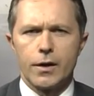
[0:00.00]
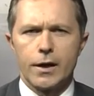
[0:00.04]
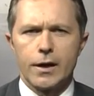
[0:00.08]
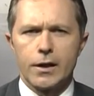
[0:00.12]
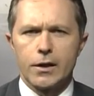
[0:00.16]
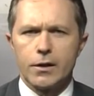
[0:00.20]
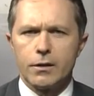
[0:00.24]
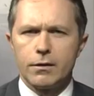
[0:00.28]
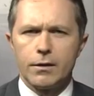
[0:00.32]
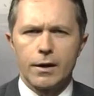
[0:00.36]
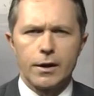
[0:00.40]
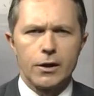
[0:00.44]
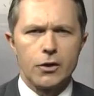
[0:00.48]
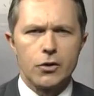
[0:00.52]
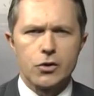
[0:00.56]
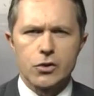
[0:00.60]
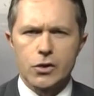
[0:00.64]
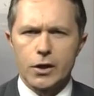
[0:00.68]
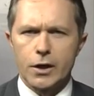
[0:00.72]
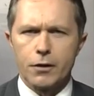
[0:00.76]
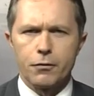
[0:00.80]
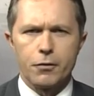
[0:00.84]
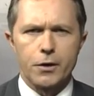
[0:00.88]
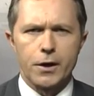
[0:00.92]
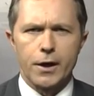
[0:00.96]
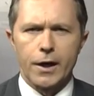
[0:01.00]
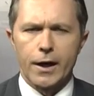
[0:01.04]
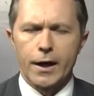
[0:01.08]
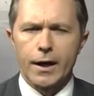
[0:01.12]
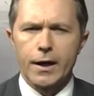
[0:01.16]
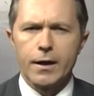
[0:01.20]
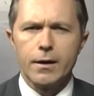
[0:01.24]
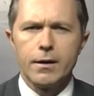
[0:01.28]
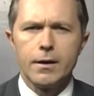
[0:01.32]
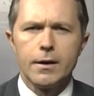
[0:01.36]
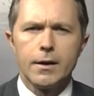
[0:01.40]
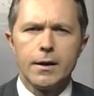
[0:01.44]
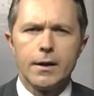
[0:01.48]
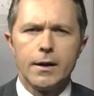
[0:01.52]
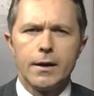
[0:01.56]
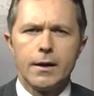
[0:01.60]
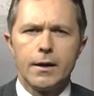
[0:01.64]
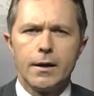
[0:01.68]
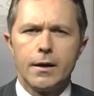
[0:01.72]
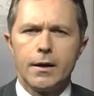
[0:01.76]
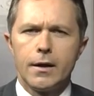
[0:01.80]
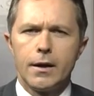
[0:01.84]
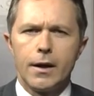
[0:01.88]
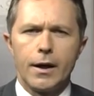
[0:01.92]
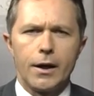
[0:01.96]
They use it every day,
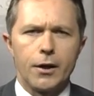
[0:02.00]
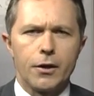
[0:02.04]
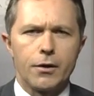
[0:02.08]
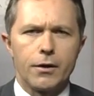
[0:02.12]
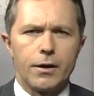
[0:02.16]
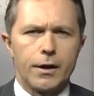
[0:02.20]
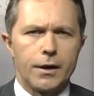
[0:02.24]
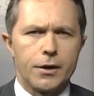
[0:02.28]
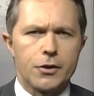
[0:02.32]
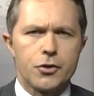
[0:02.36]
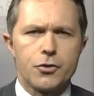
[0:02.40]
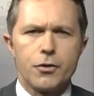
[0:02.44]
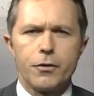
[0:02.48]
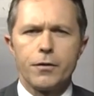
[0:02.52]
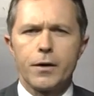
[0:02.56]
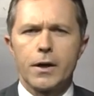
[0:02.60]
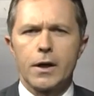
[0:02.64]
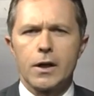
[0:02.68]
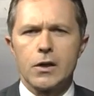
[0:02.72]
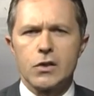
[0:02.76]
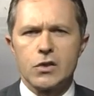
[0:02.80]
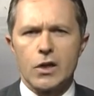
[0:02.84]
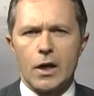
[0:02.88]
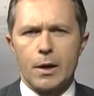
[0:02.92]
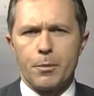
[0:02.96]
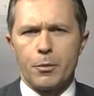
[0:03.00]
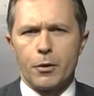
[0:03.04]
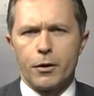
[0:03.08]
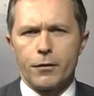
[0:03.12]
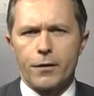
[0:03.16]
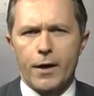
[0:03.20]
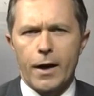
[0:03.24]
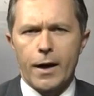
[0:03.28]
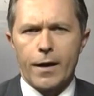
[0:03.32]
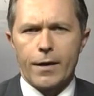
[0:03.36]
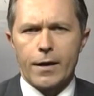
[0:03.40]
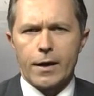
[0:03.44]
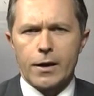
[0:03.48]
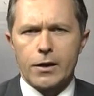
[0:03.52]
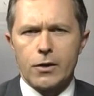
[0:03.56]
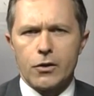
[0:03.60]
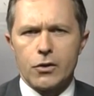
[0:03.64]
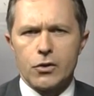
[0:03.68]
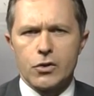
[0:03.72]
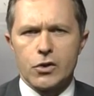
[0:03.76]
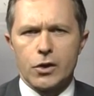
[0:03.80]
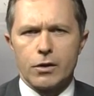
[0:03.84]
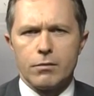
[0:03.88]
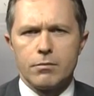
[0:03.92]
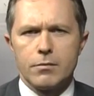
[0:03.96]
and a terrific example of how they
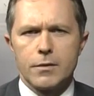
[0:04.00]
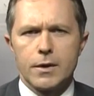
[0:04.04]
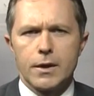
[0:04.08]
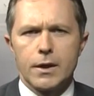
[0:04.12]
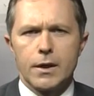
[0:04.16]
use it